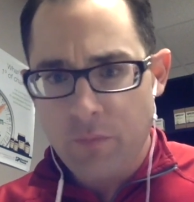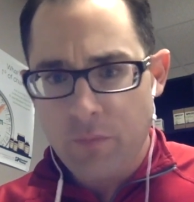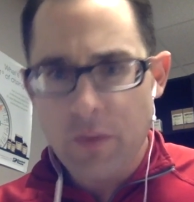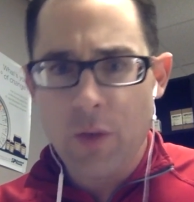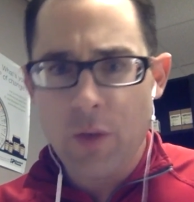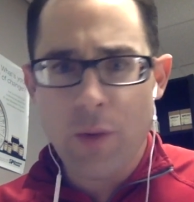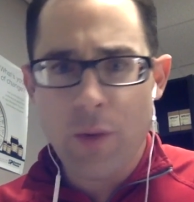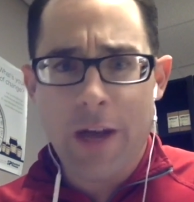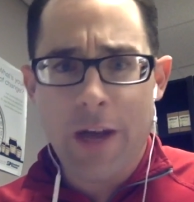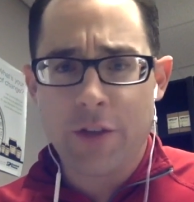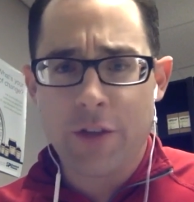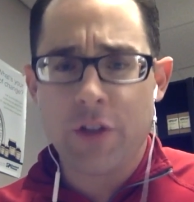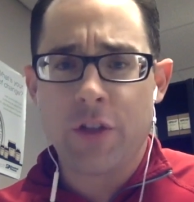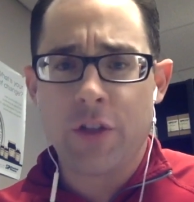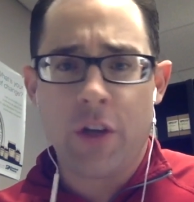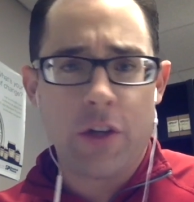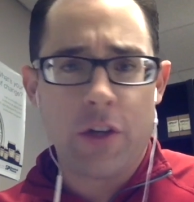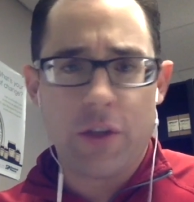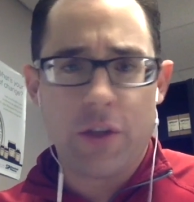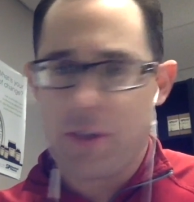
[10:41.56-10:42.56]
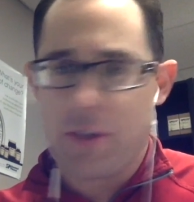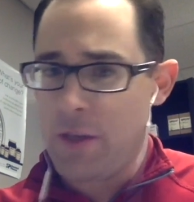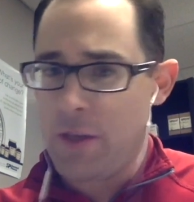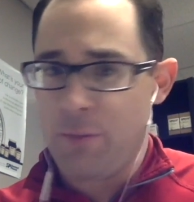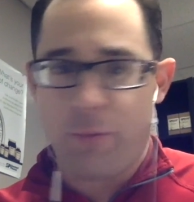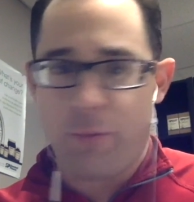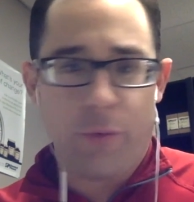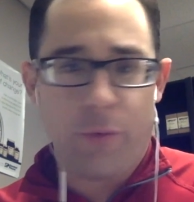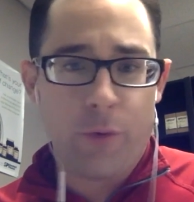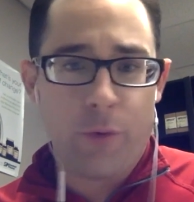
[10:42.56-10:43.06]
we actually saw just
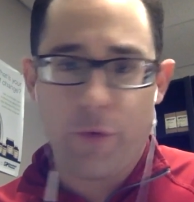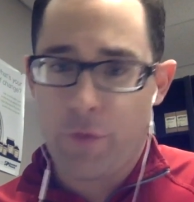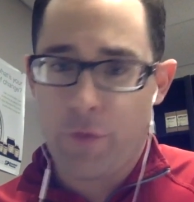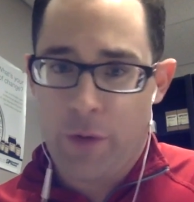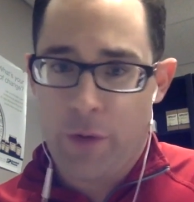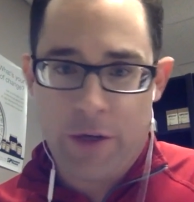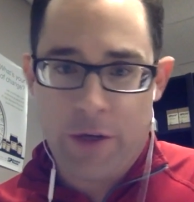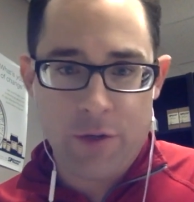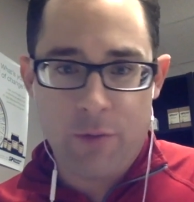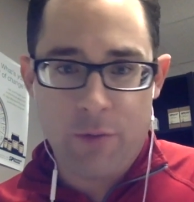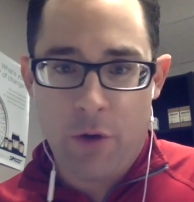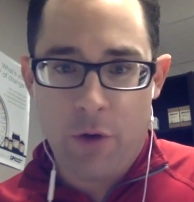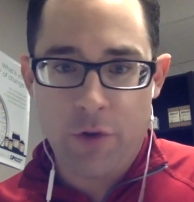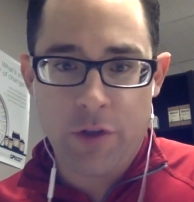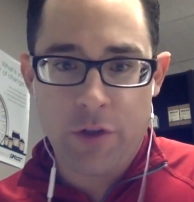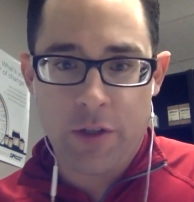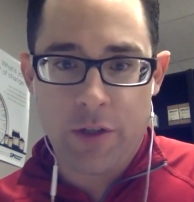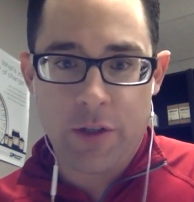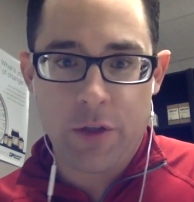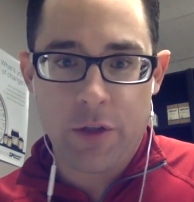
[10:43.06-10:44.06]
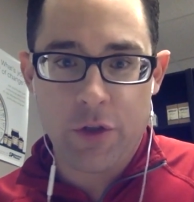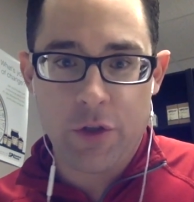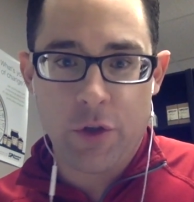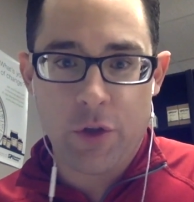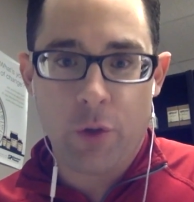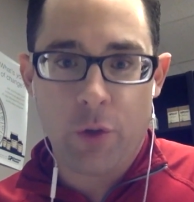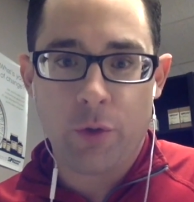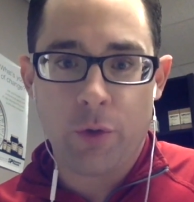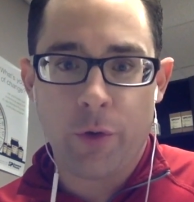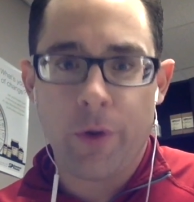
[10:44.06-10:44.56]
improved range of motion in the
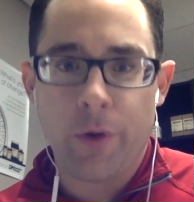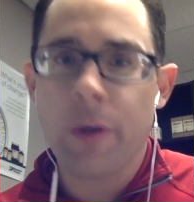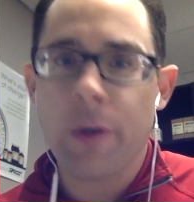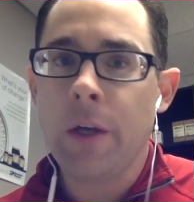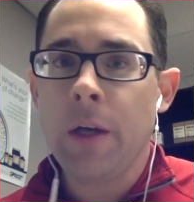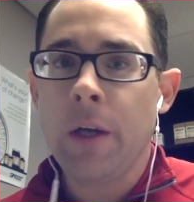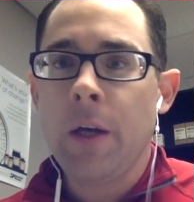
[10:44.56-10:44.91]
shoulder,